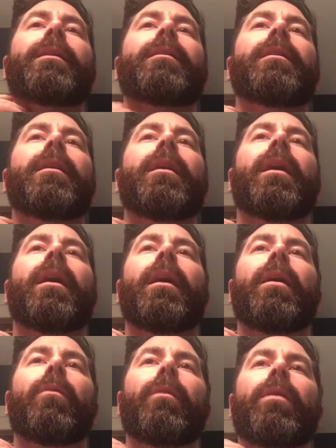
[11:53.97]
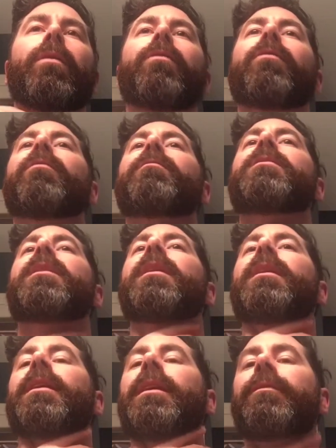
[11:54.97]
and well groomed,
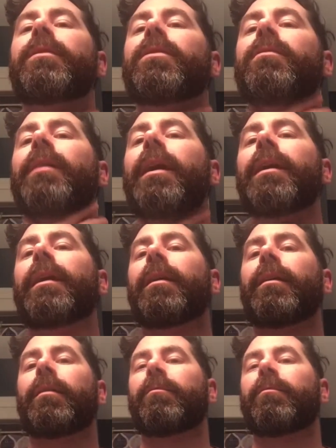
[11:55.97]
you'd have to do that